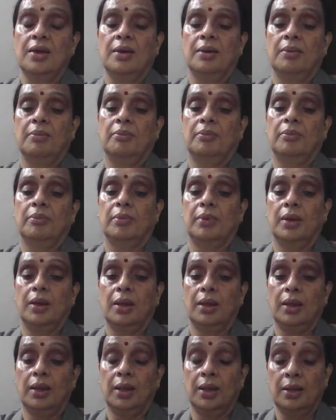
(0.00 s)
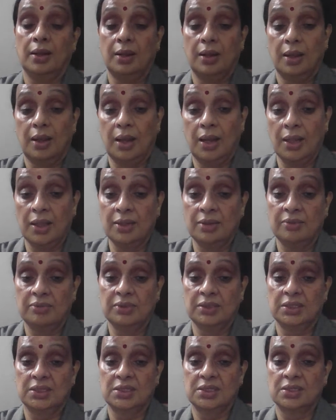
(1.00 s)
in other
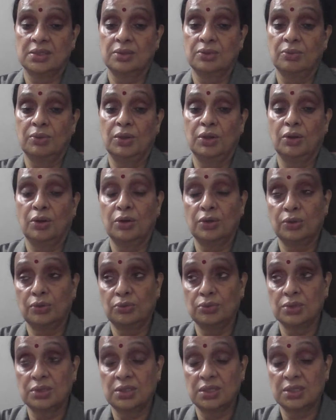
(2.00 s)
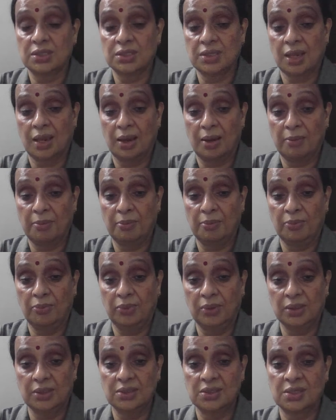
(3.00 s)
words. You will not use the same
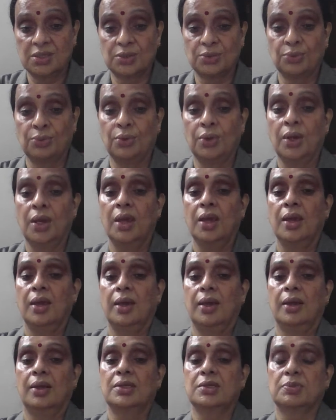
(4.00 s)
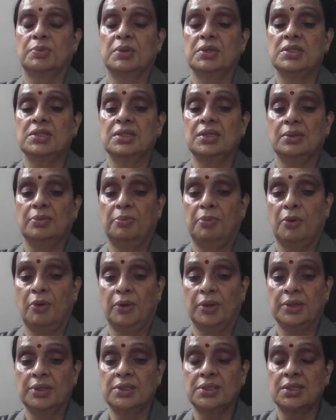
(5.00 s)
words to express the
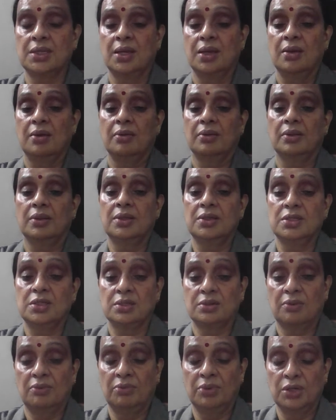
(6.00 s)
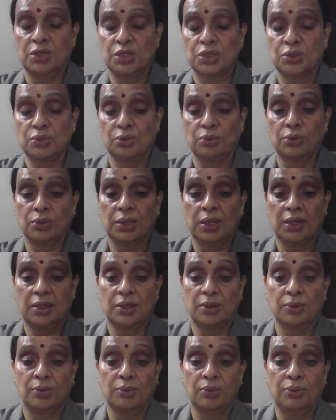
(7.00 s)
points. This will show that
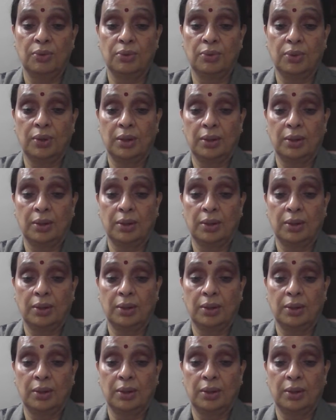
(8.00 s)
you